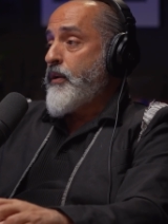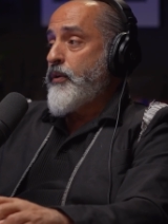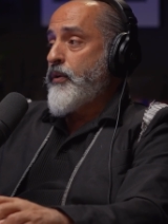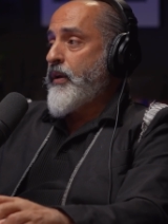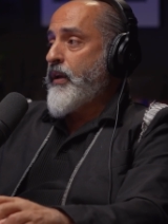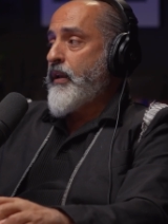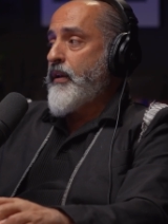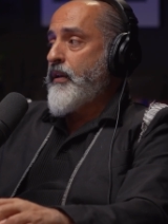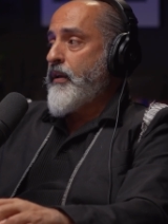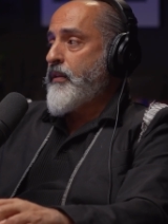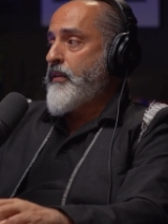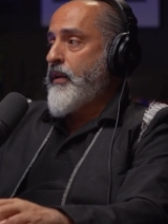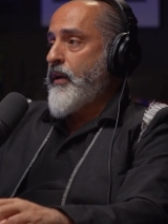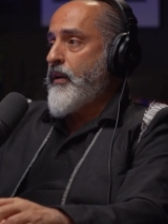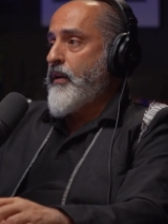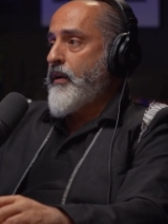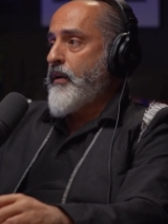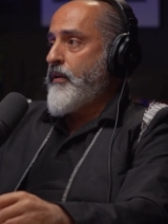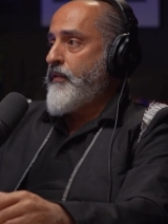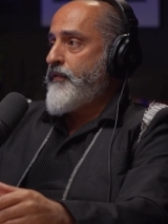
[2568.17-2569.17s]
You cannot.
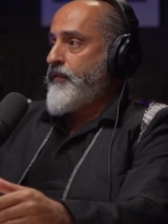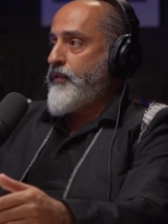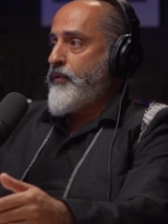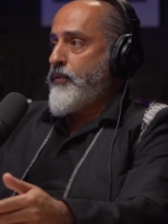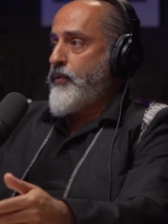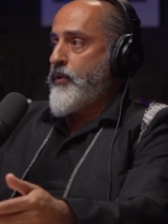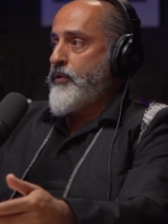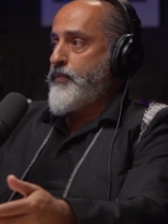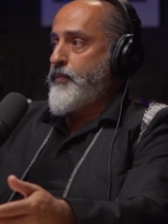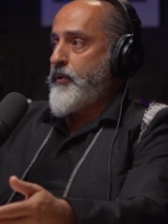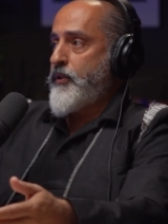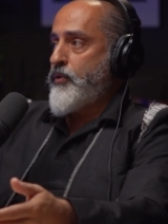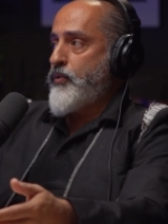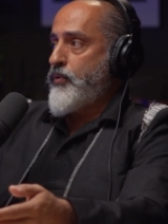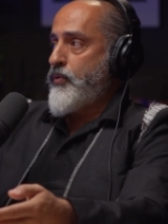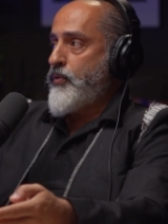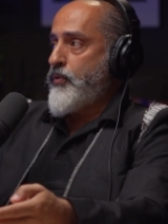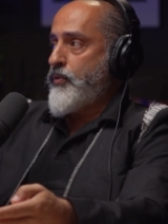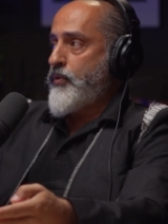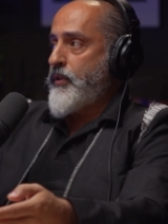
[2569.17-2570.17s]
Uh, if you want me
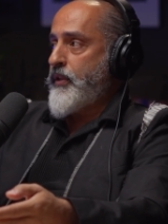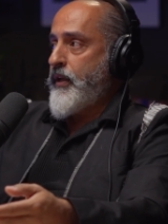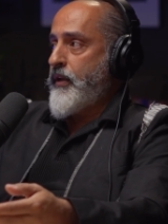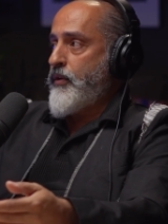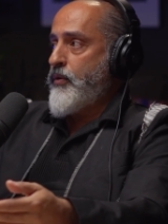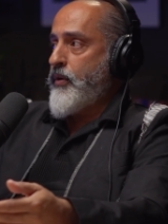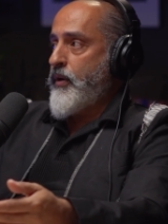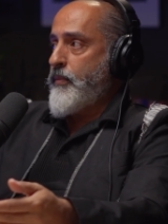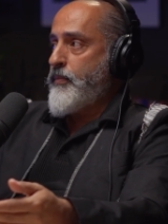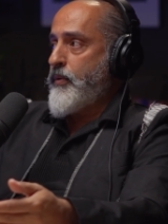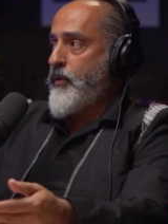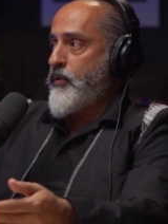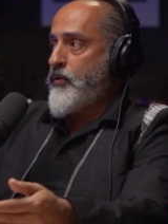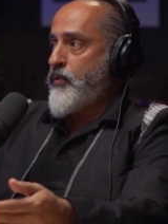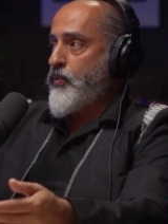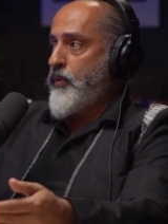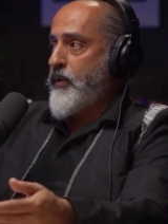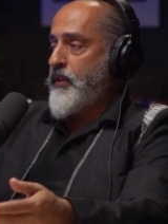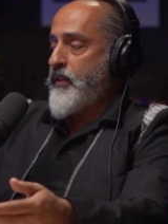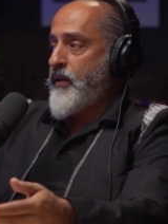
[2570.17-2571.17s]
to tell you about
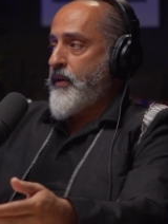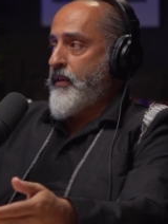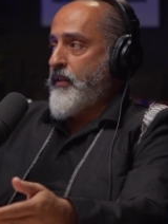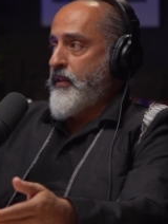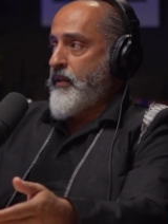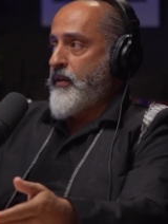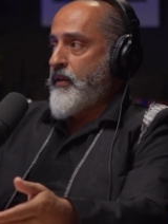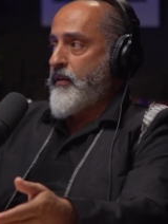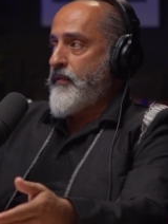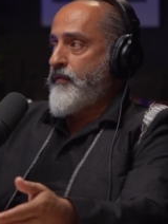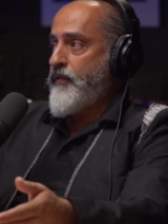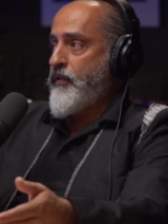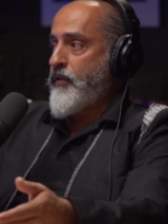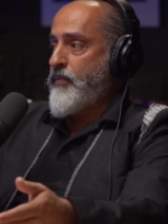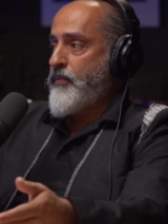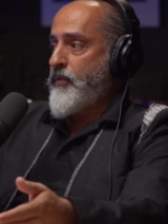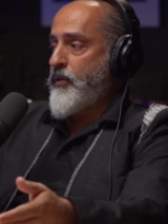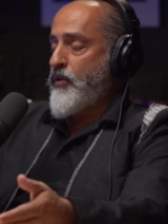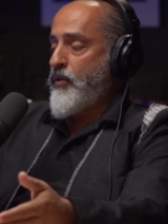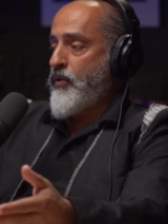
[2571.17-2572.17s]
what I think
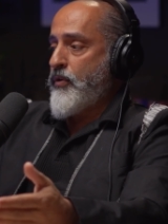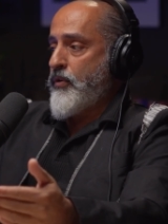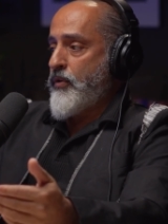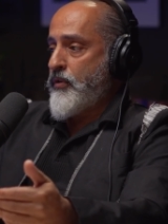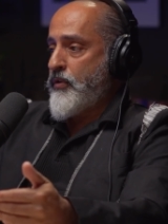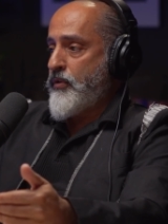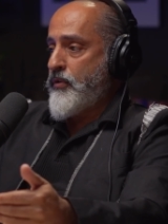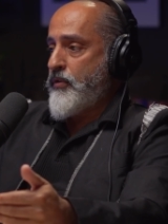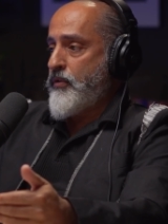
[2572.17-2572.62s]
from the old,